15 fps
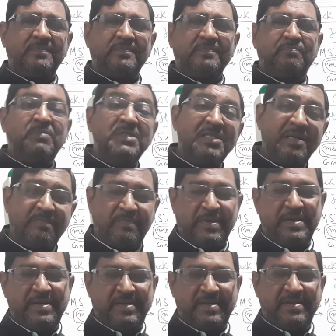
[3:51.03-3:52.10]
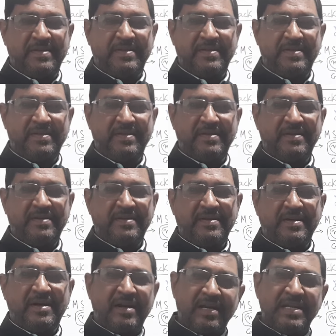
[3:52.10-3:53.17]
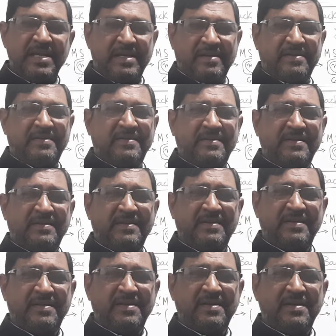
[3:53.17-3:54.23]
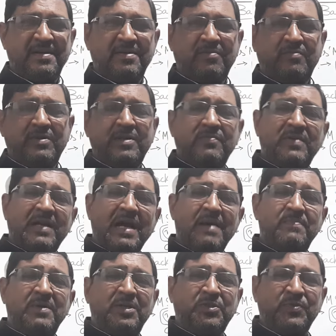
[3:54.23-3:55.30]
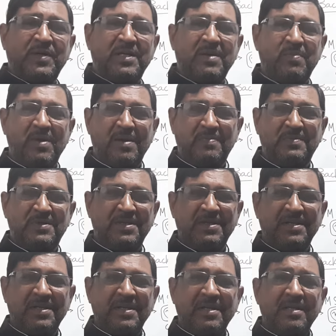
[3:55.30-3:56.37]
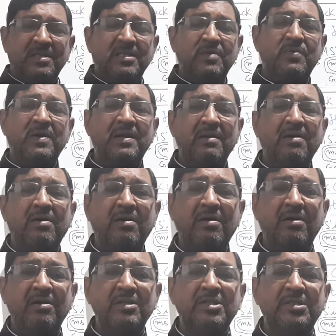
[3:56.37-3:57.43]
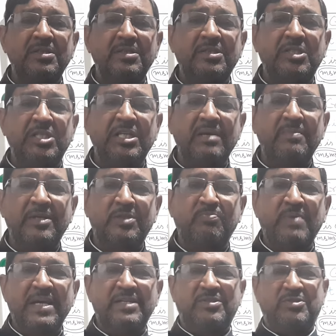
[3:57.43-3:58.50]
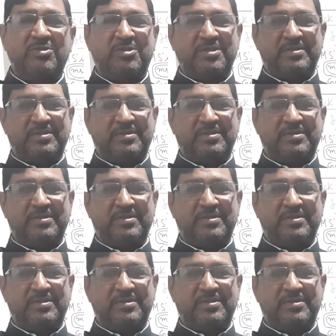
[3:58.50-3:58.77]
pigeon pea, earlier whatever hybrids were developed, they were all GMS based.